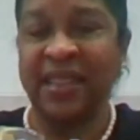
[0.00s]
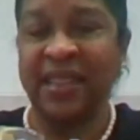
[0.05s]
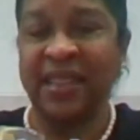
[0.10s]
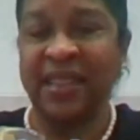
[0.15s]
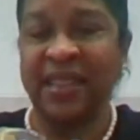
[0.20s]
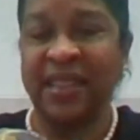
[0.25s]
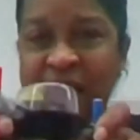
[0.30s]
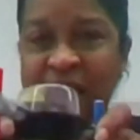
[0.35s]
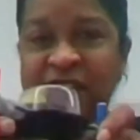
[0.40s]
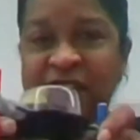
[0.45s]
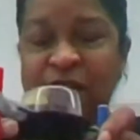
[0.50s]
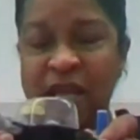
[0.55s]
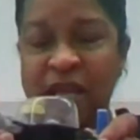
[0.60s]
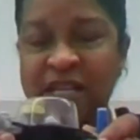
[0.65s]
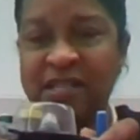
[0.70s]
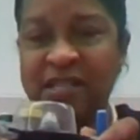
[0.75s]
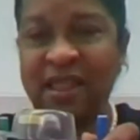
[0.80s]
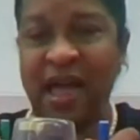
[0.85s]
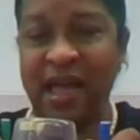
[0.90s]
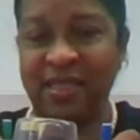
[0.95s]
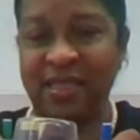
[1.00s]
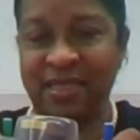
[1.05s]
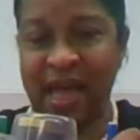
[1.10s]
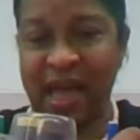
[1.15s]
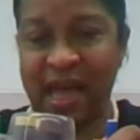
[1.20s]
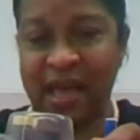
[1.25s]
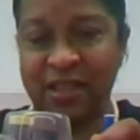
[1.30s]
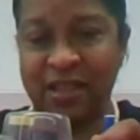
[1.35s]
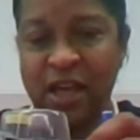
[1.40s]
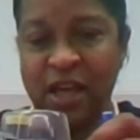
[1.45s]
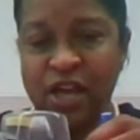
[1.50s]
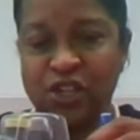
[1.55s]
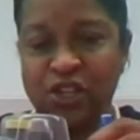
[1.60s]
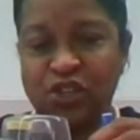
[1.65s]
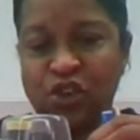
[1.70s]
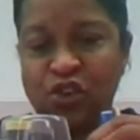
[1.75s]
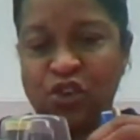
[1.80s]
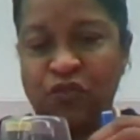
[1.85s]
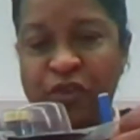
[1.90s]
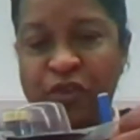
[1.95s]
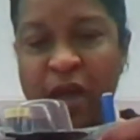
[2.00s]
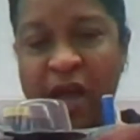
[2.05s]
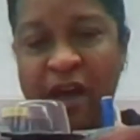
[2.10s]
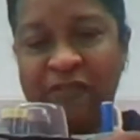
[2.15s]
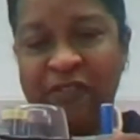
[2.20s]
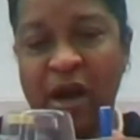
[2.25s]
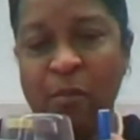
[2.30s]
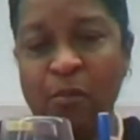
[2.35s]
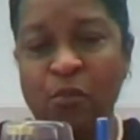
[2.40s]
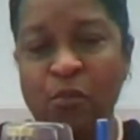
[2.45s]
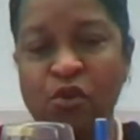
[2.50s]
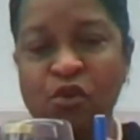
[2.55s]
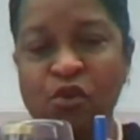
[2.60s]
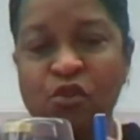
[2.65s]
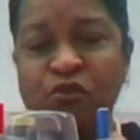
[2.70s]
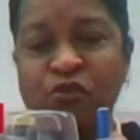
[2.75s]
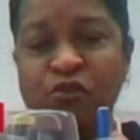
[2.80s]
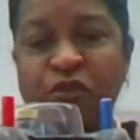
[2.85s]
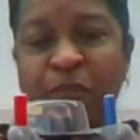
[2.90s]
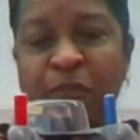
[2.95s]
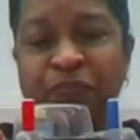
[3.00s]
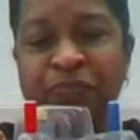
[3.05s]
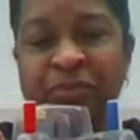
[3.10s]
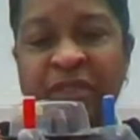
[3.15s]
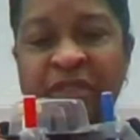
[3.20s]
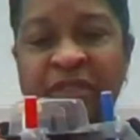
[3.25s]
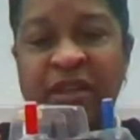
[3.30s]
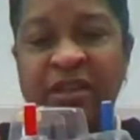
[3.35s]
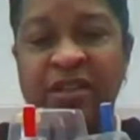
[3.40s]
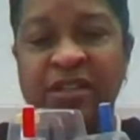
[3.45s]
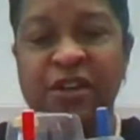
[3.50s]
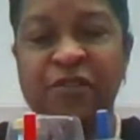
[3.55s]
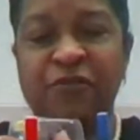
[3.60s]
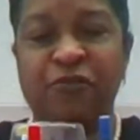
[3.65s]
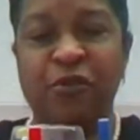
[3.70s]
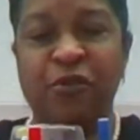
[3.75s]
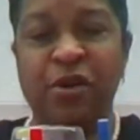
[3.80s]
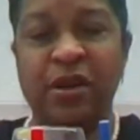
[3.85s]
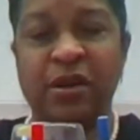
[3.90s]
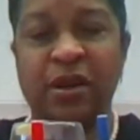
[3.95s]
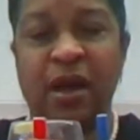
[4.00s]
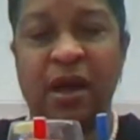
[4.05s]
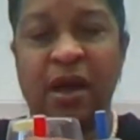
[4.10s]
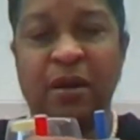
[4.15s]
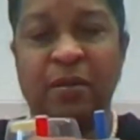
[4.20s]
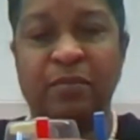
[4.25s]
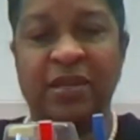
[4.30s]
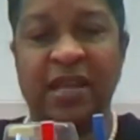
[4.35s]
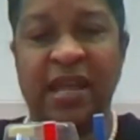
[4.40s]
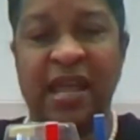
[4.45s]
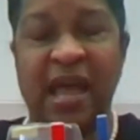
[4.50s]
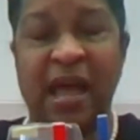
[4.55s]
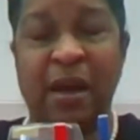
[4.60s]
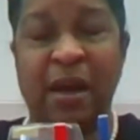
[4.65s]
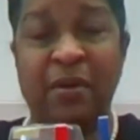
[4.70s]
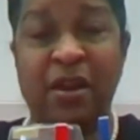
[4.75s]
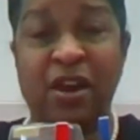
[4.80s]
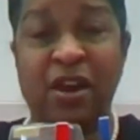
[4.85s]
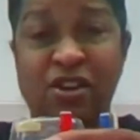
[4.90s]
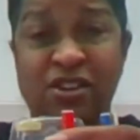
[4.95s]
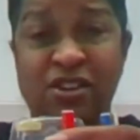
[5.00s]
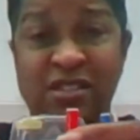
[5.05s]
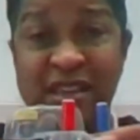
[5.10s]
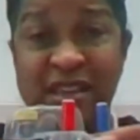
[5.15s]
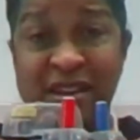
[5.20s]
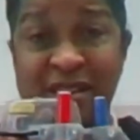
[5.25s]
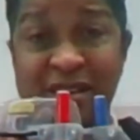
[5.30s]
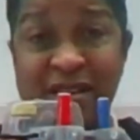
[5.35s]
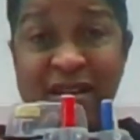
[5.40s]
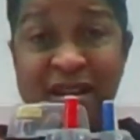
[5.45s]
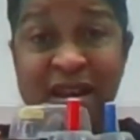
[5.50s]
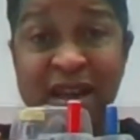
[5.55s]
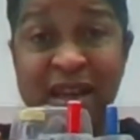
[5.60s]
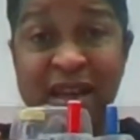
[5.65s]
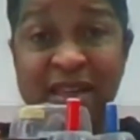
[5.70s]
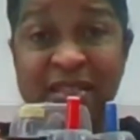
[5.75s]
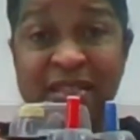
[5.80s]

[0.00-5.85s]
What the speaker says: It's like that. So if I move the different diameters here,